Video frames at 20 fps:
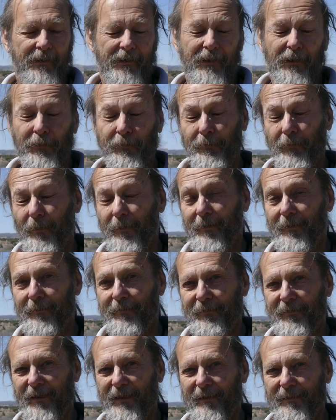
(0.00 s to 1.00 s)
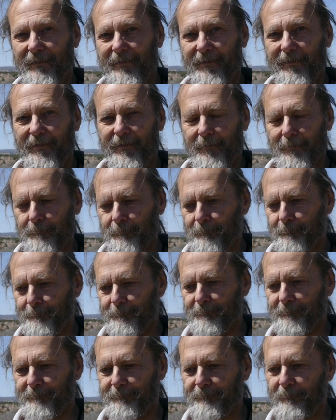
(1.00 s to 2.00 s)
control those sites
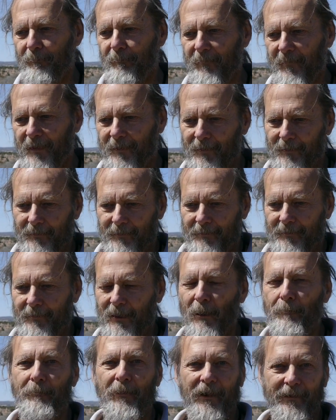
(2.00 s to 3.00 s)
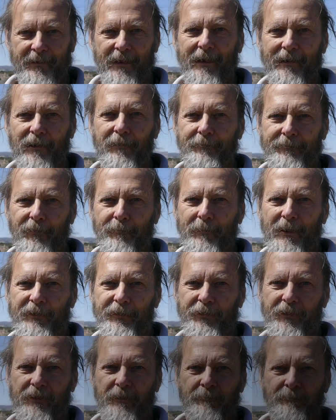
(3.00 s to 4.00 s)
up on that
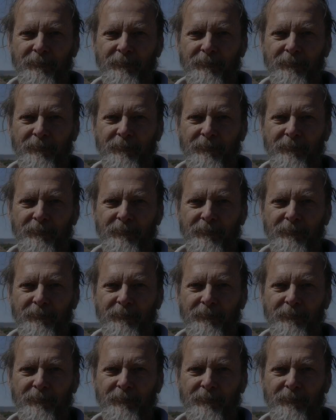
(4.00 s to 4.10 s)
information.